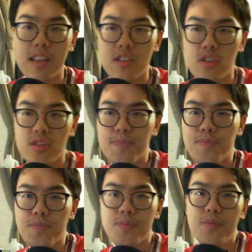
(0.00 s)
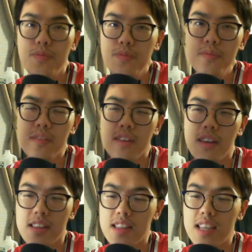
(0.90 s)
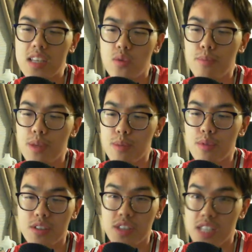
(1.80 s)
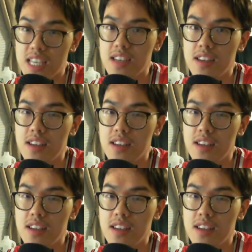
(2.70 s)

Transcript: it just, I think that's what people are seeing.